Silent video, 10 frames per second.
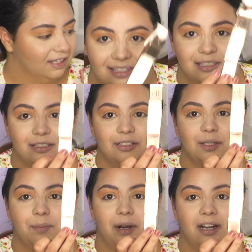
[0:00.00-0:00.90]
This is
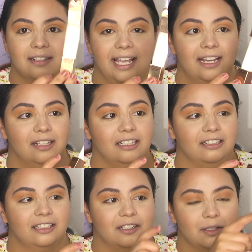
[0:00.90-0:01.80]
the box. I
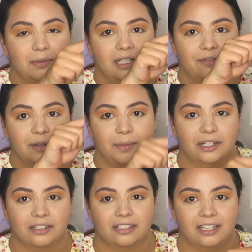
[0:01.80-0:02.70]
literally thought it was going to be like from
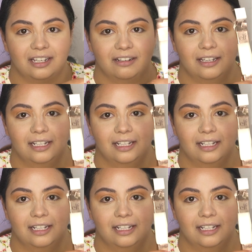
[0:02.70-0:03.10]
here to here.